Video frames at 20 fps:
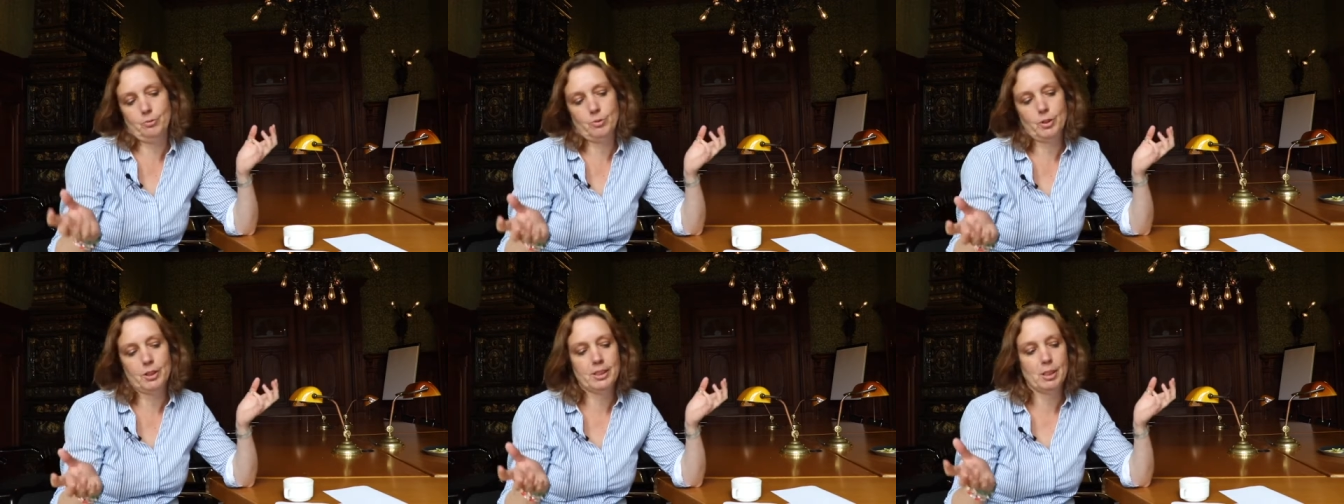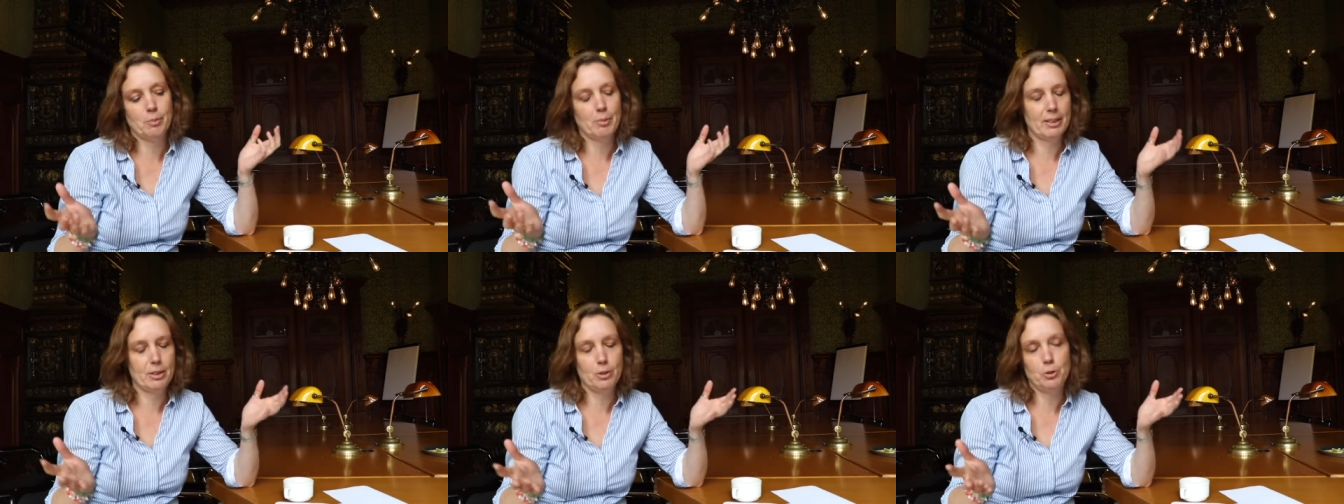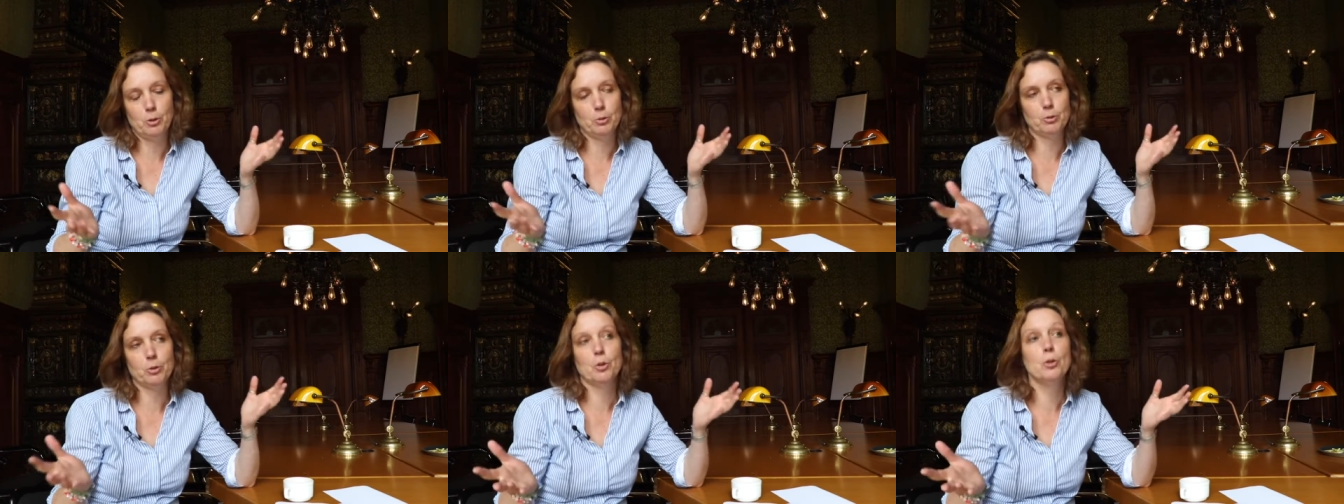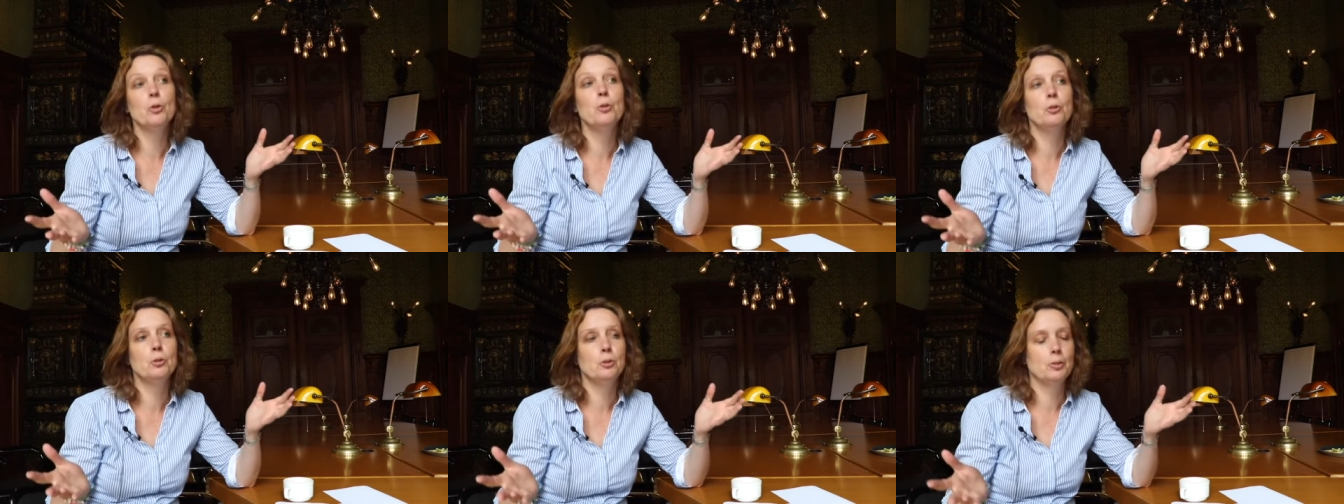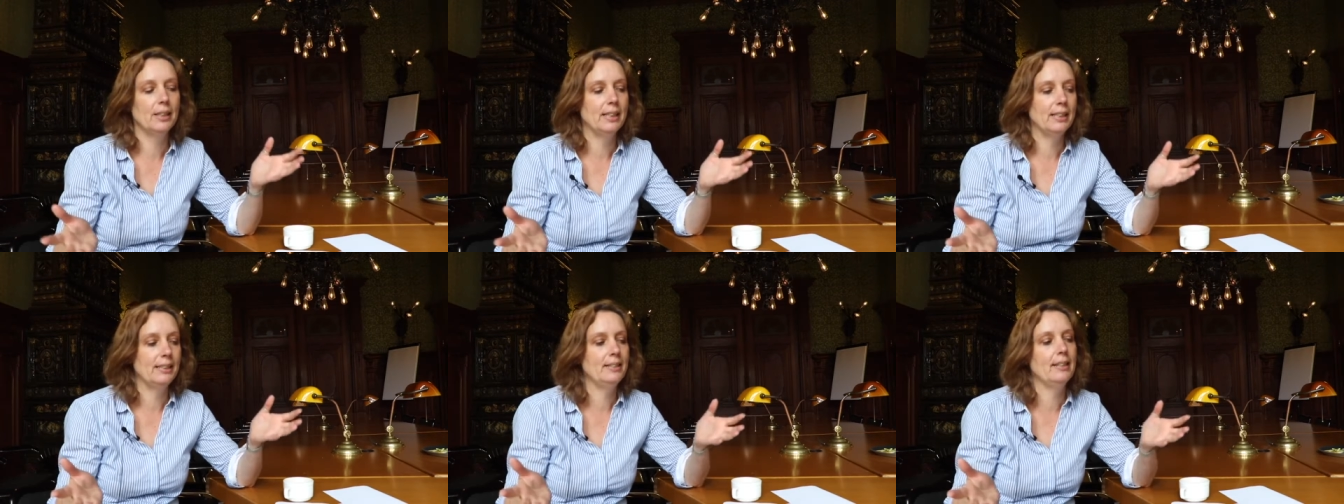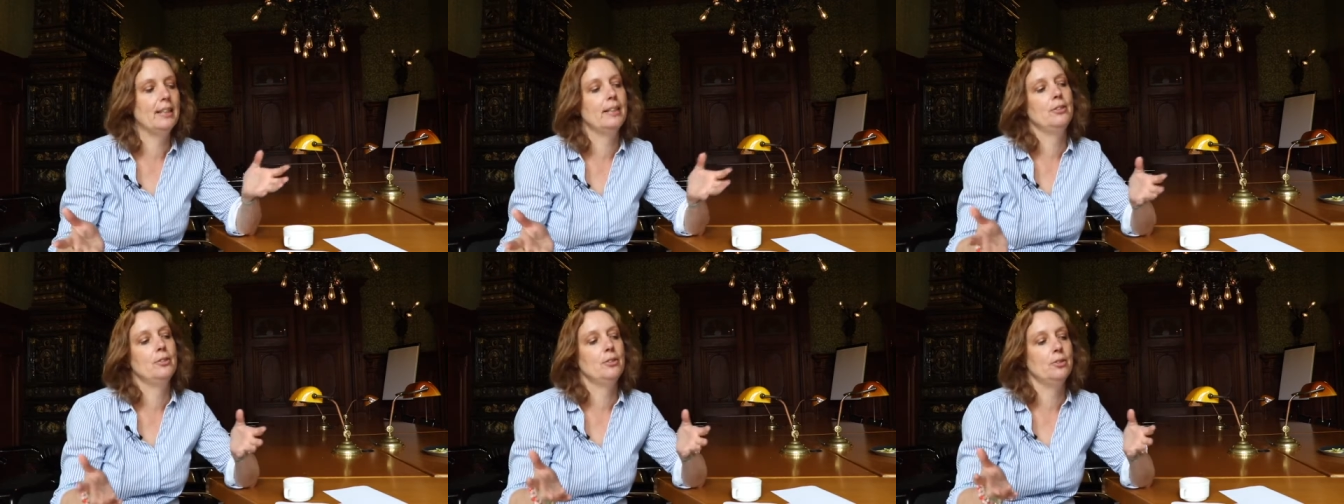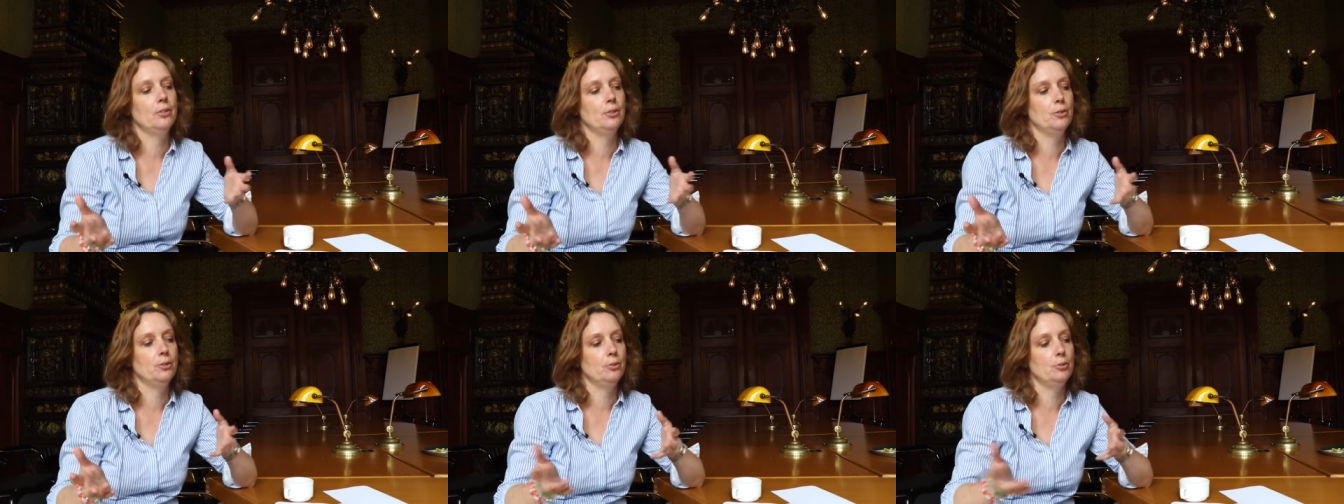what am I doing for who, and then
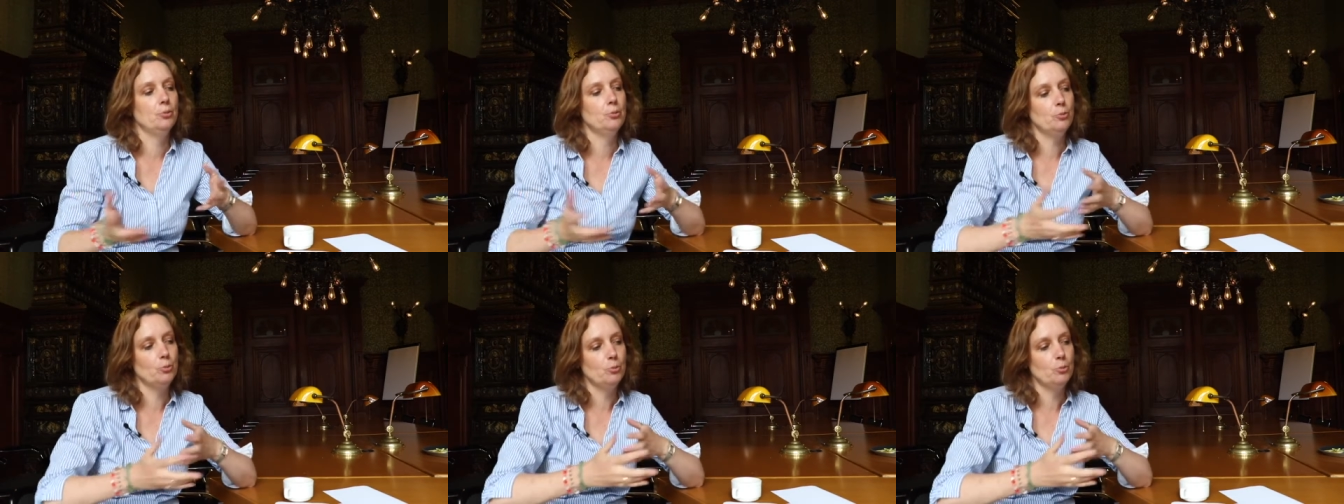you,